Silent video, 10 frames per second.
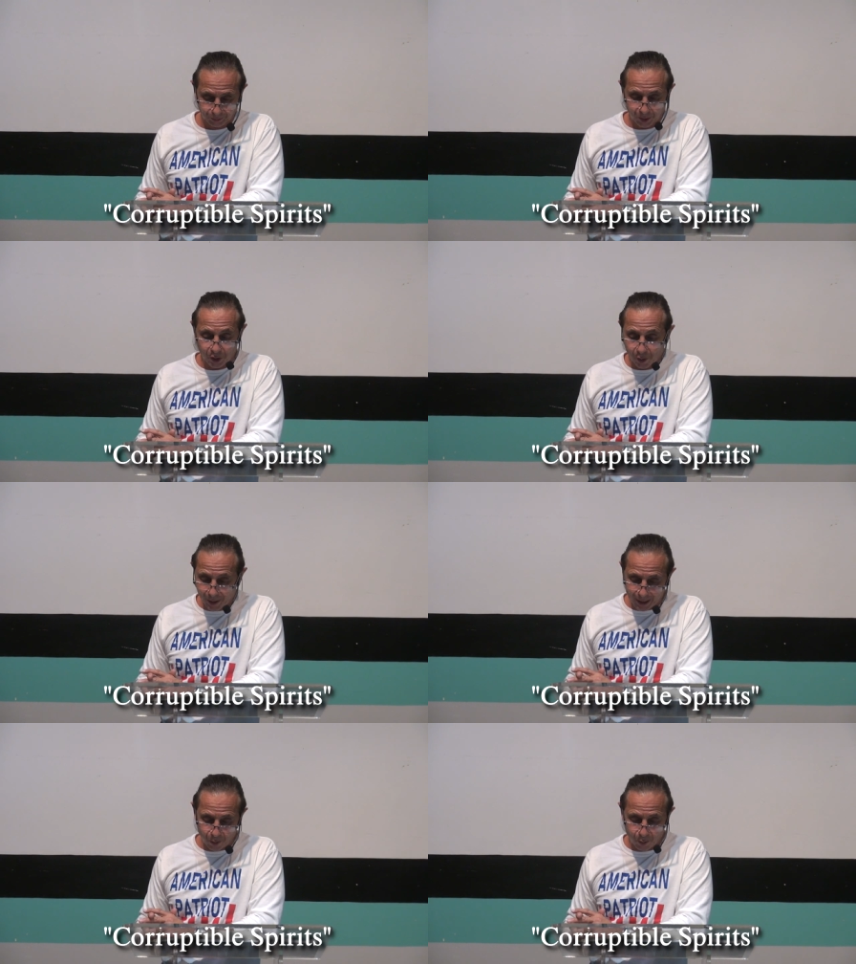It's
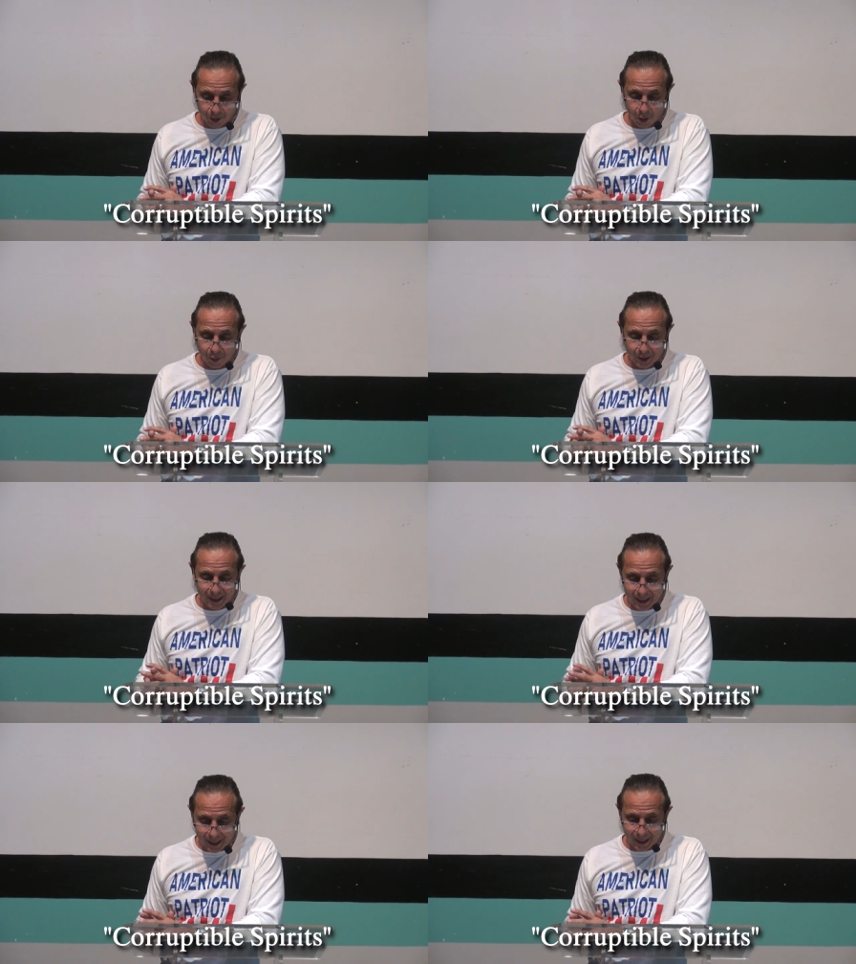already at work.
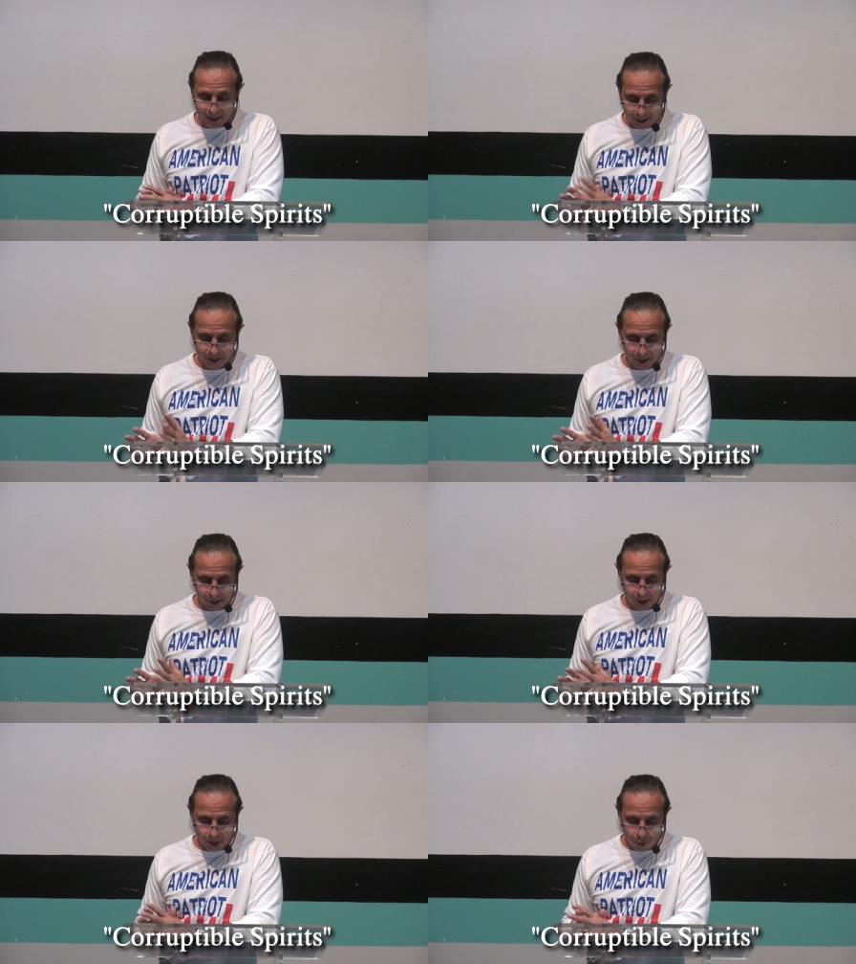Only he
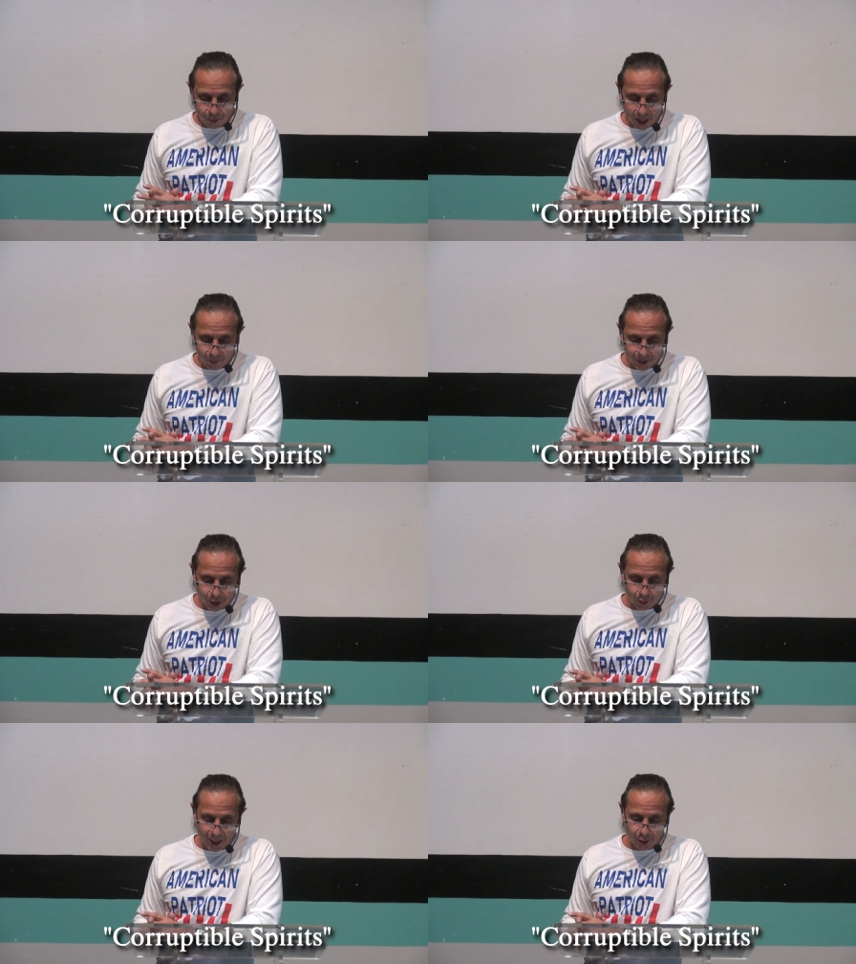who now
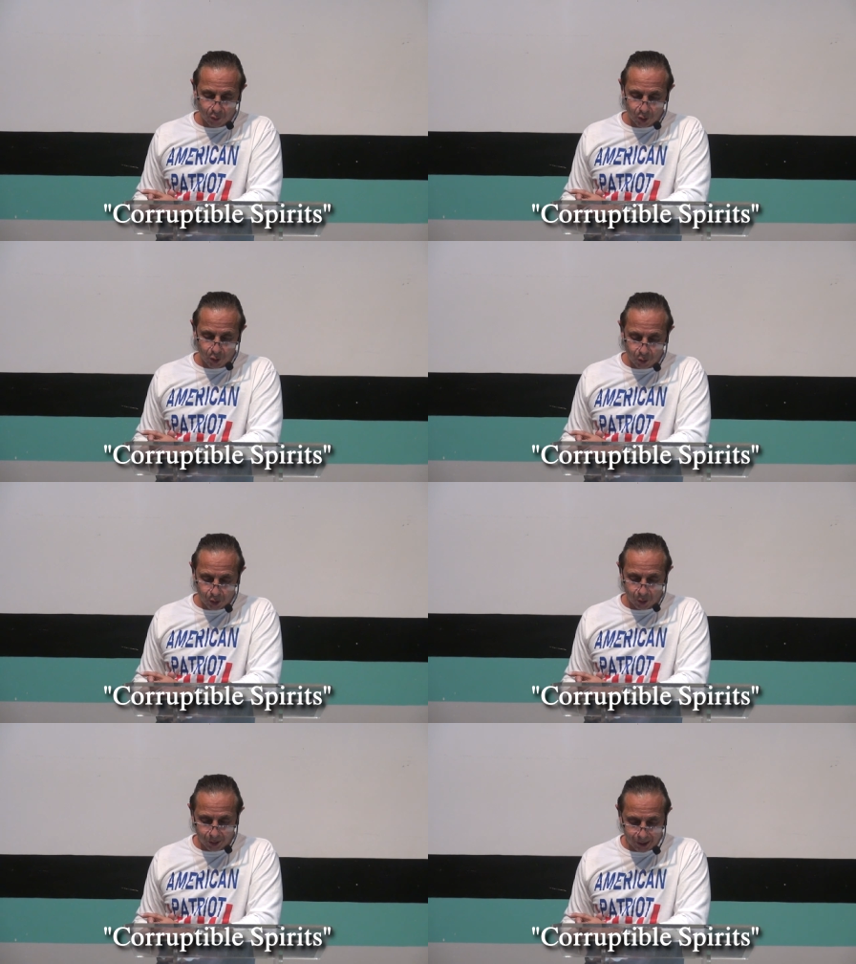restrains will do
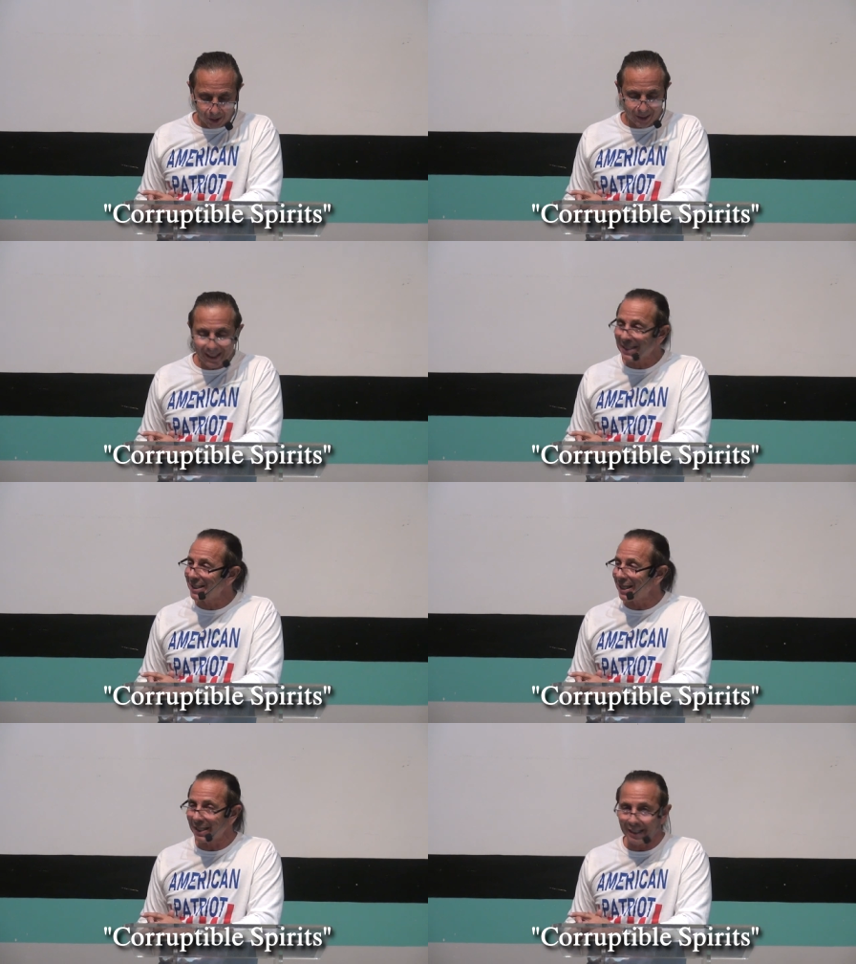so until he is
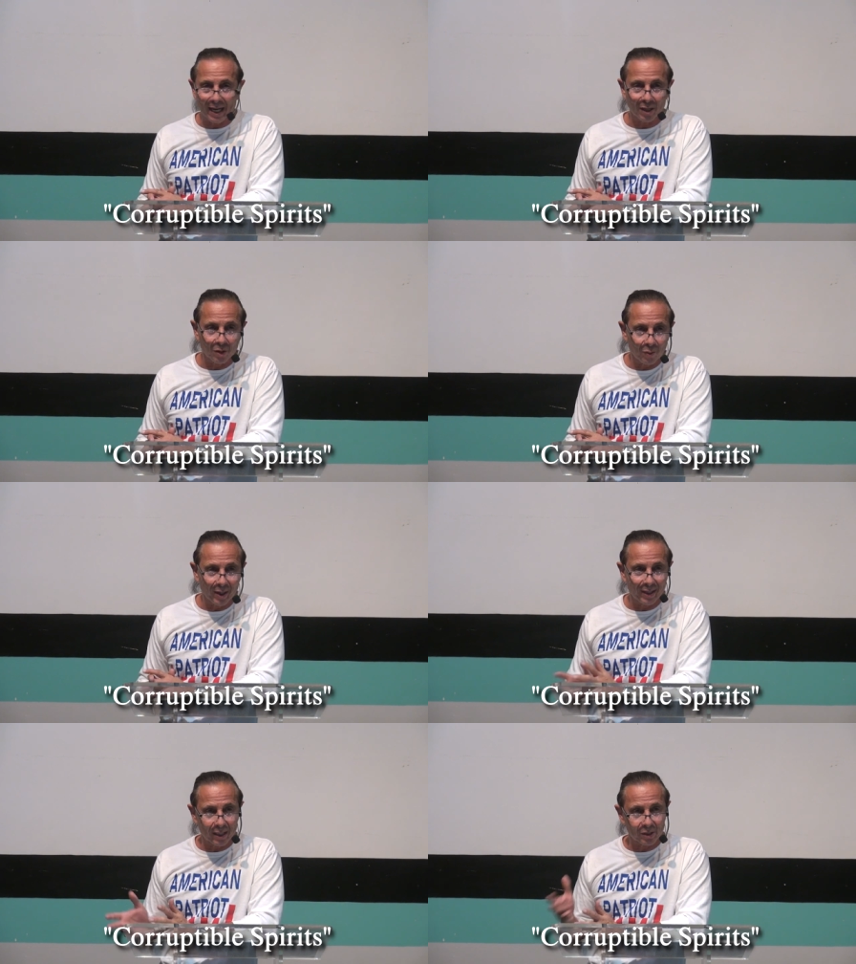taken out of the
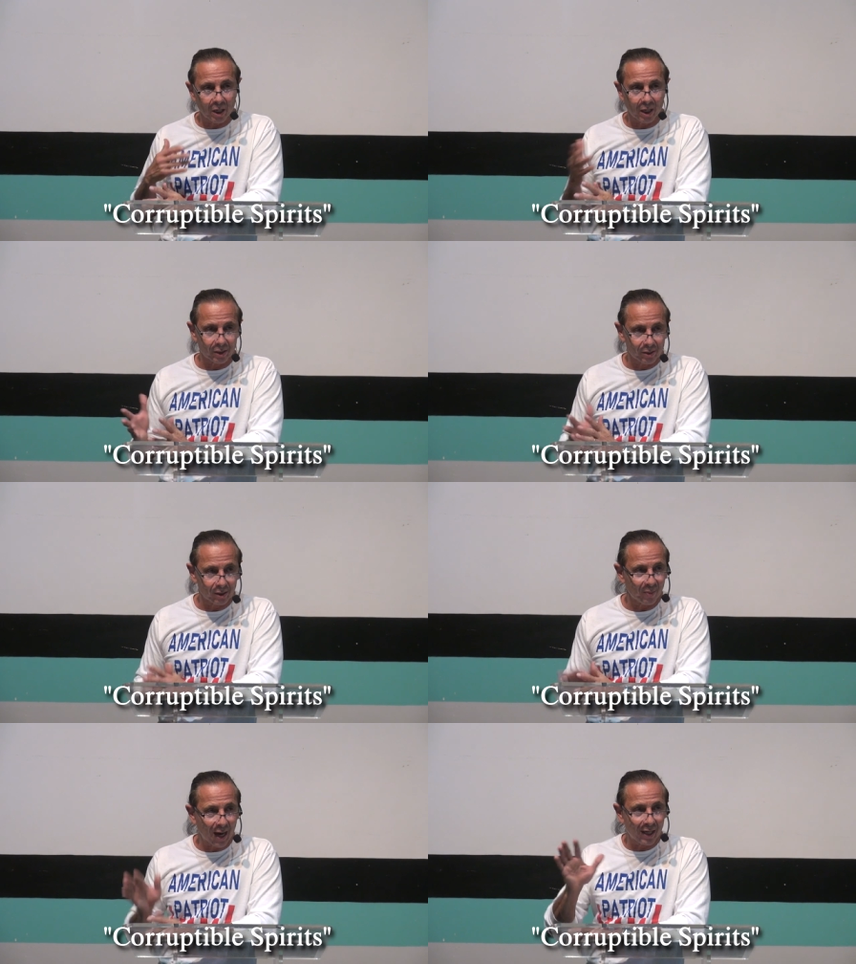way. That's us.
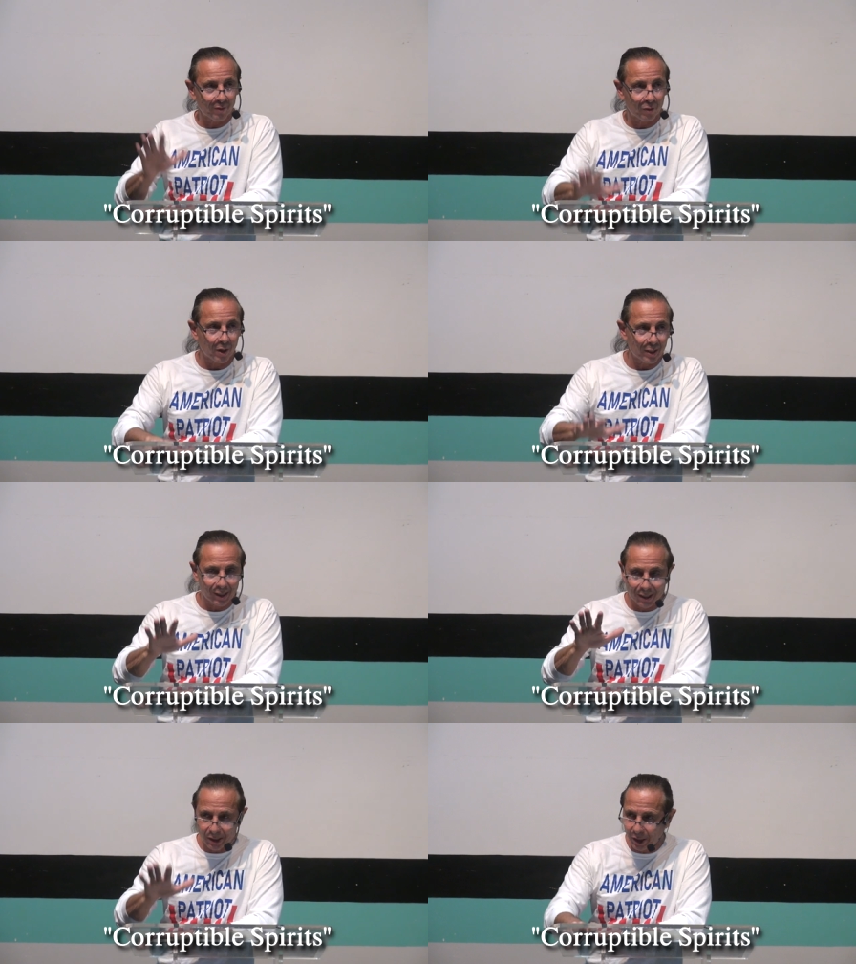The body of Christ
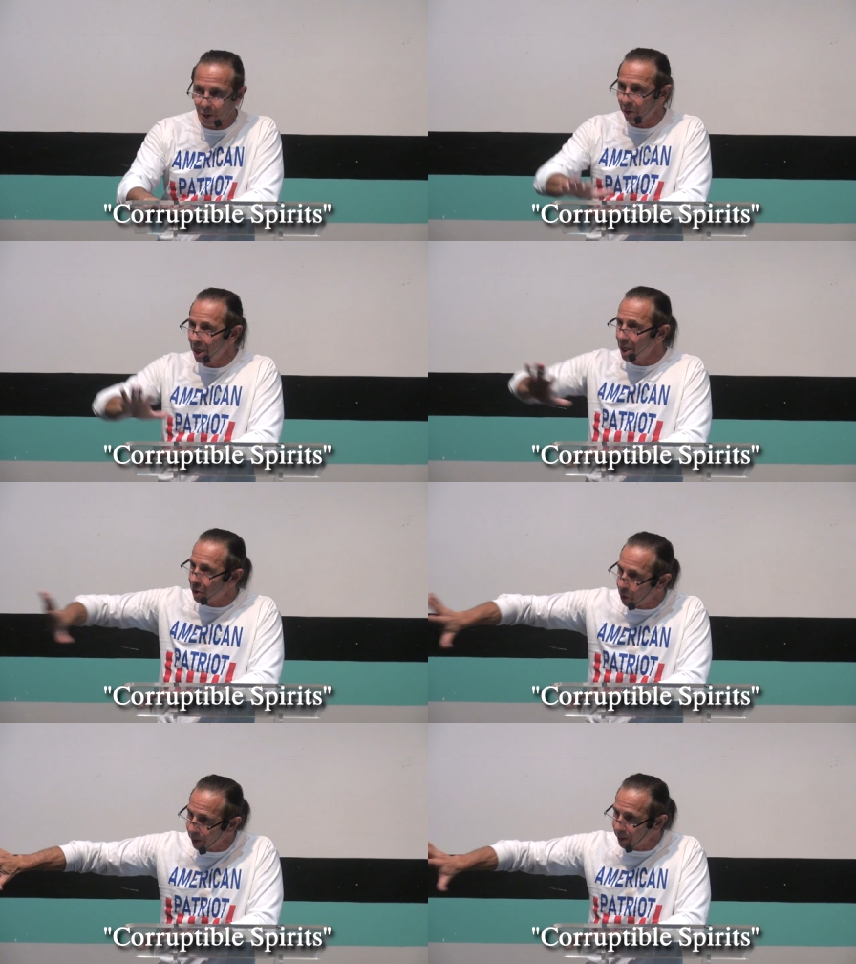that is here
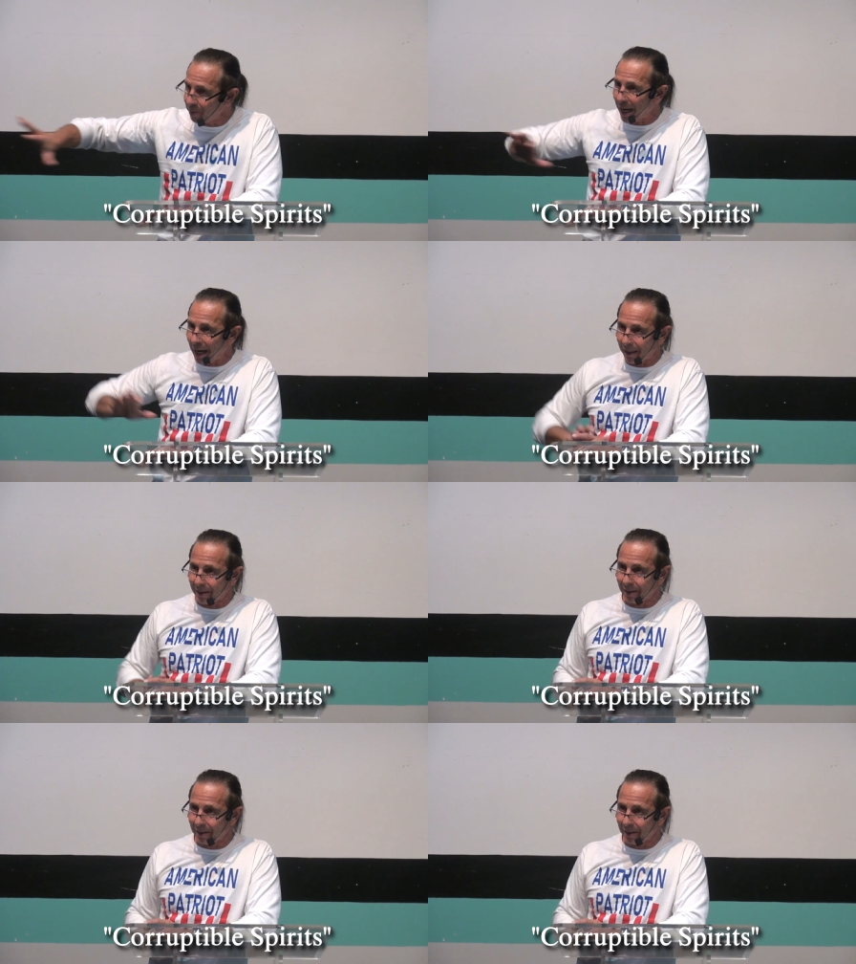is holding back.